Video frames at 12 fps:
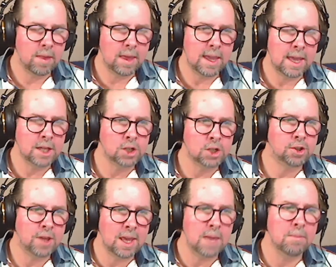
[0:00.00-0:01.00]
Each
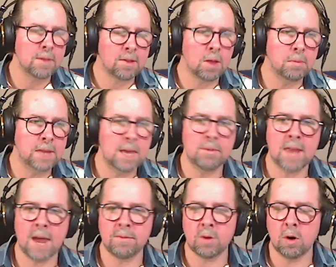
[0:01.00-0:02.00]
team, some teams
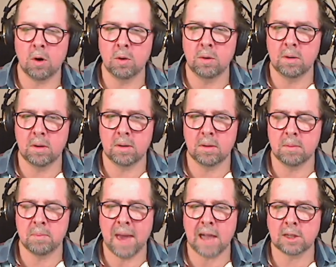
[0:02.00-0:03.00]
have their own
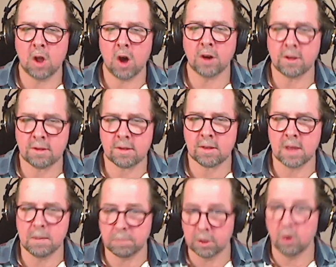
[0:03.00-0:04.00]
backlogs
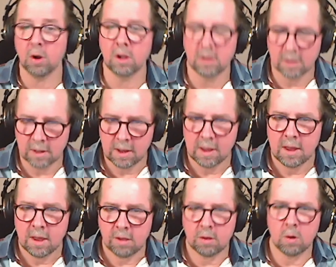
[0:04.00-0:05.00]
in plural.
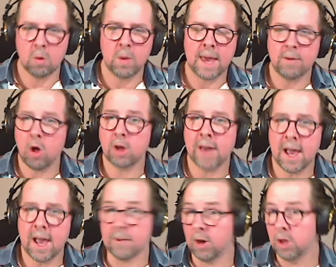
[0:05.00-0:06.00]
So we have all
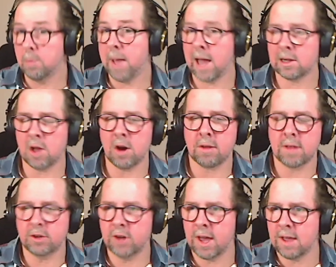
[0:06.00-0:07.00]
kinds of other backlogs,
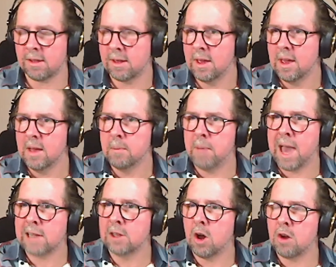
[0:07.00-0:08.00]
such as
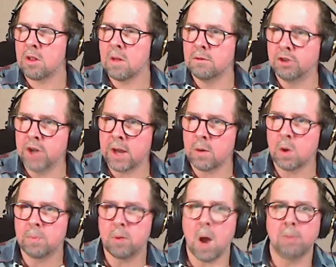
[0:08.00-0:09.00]
backlogs of general
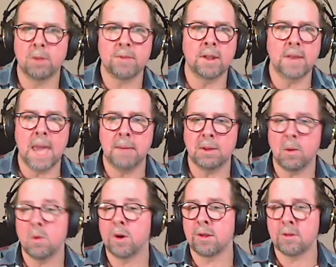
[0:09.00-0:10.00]
problems in the game that we
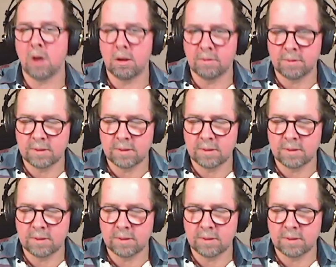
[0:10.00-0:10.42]
want to solve,